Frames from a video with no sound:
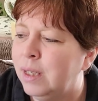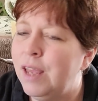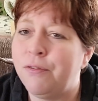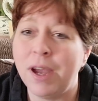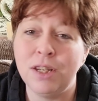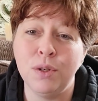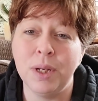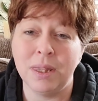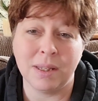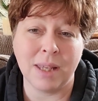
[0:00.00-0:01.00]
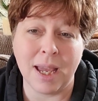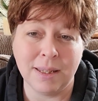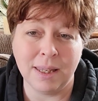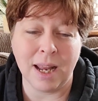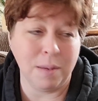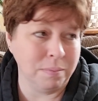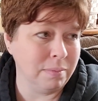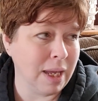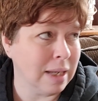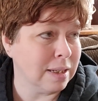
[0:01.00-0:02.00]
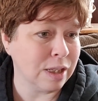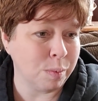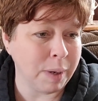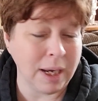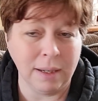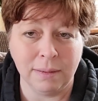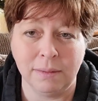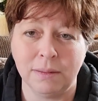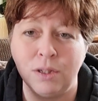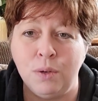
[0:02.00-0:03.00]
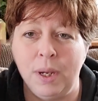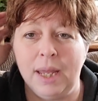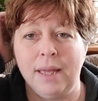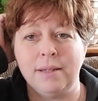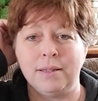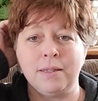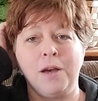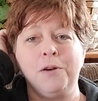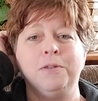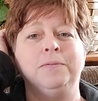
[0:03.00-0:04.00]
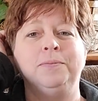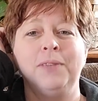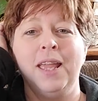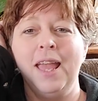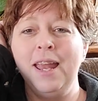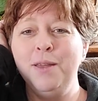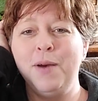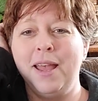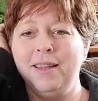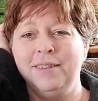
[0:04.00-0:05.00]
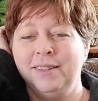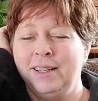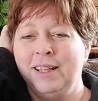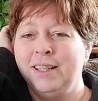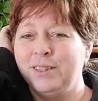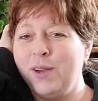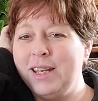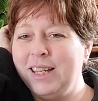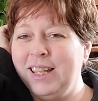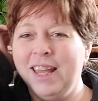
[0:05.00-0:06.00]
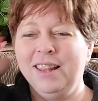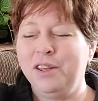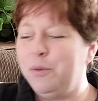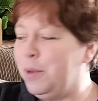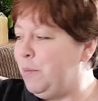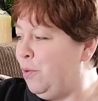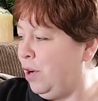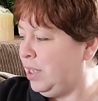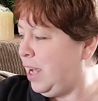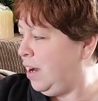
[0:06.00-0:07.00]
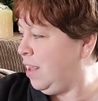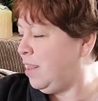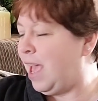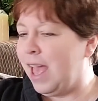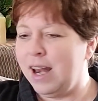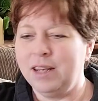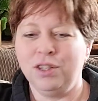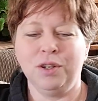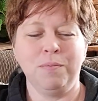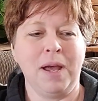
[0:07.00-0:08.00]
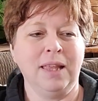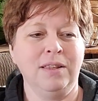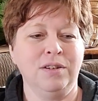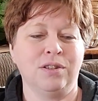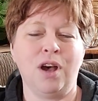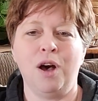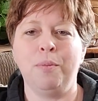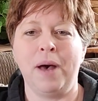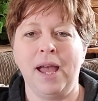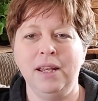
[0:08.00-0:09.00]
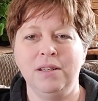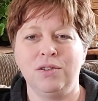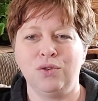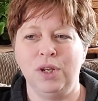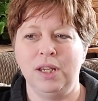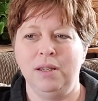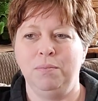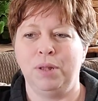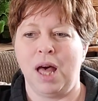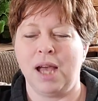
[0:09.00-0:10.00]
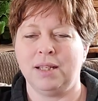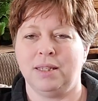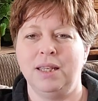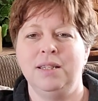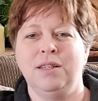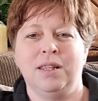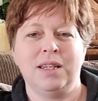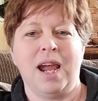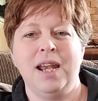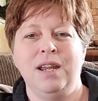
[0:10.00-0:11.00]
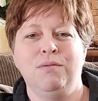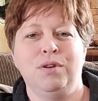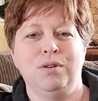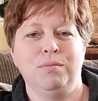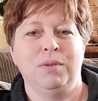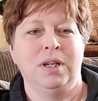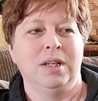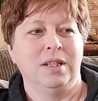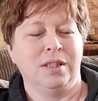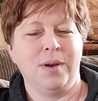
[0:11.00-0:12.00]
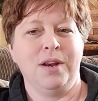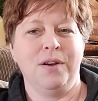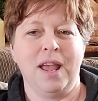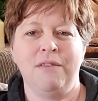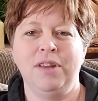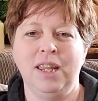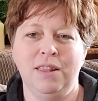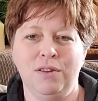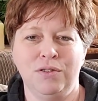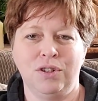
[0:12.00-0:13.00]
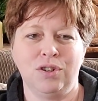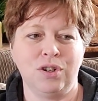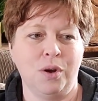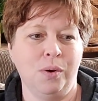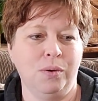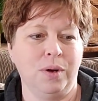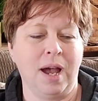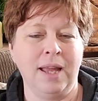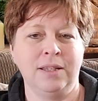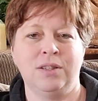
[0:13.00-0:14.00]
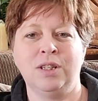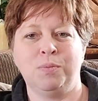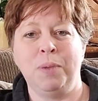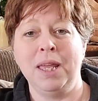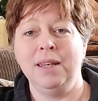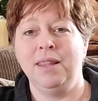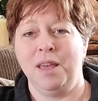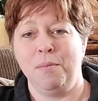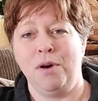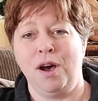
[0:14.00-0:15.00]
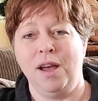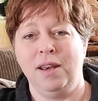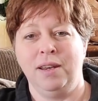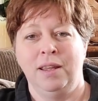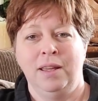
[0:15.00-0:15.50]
if I do it the size that I'm anticipate doing it. So anyway, so I did get a little bit more done on that. I took my little tall pine tree blocks into the dining room, so I don't have any of those to show. I just pinned them on